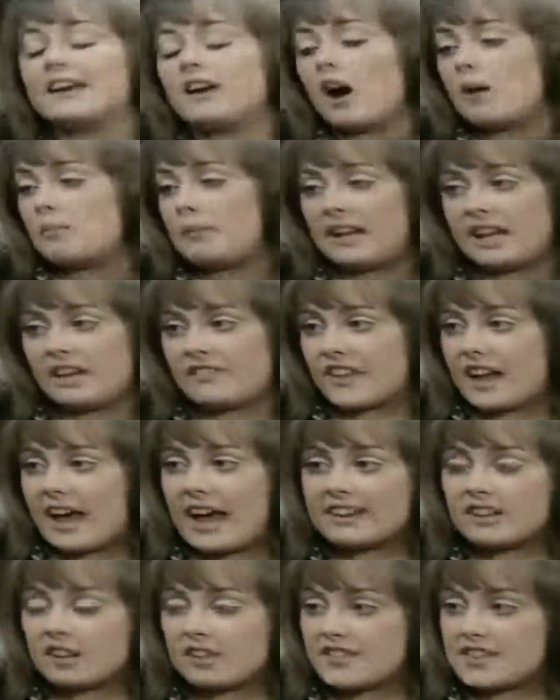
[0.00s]
can't believe that
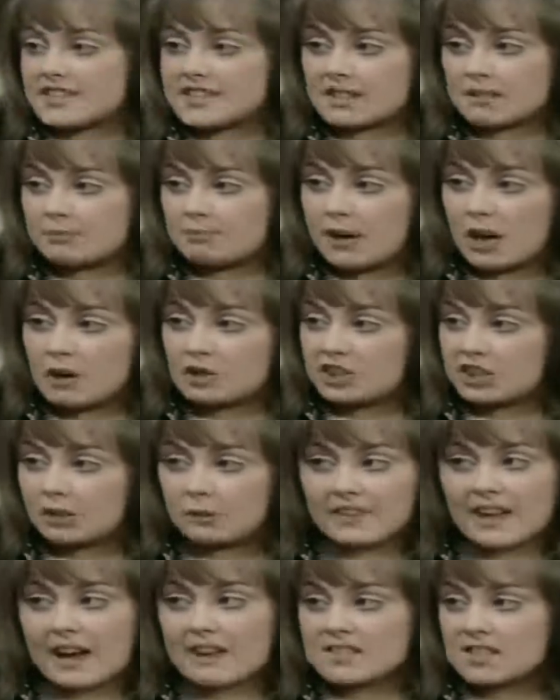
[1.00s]
head office had poached you
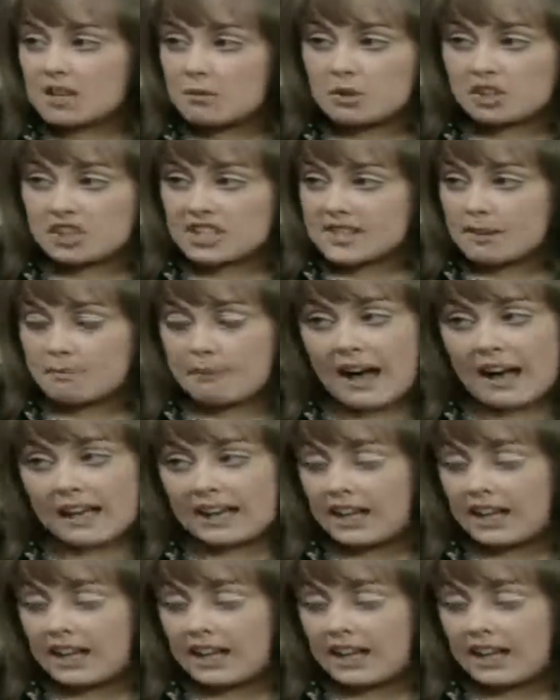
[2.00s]
without so much as a buy your